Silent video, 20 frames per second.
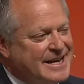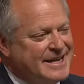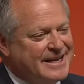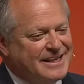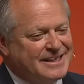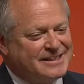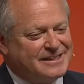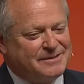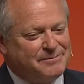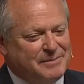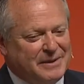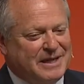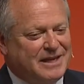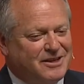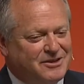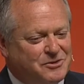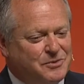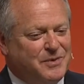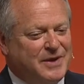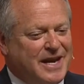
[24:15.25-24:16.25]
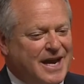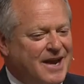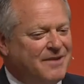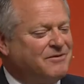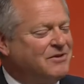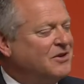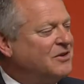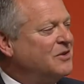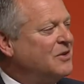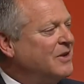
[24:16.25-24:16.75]
It's because we
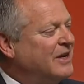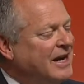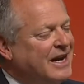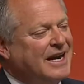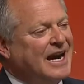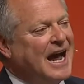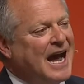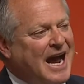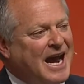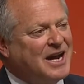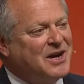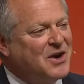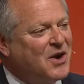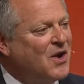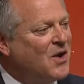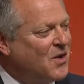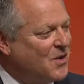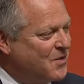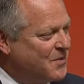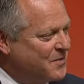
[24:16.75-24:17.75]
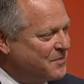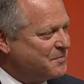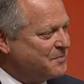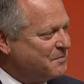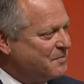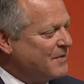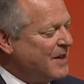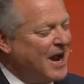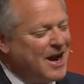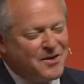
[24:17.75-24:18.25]
have to do it. And I know,
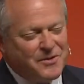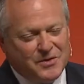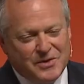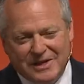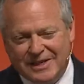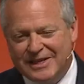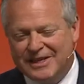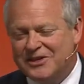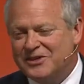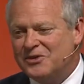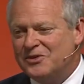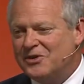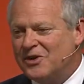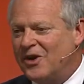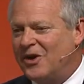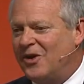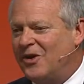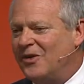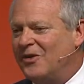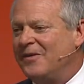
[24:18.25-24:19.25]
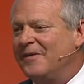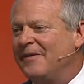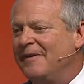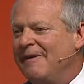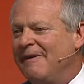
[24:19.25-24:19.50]
I really do know,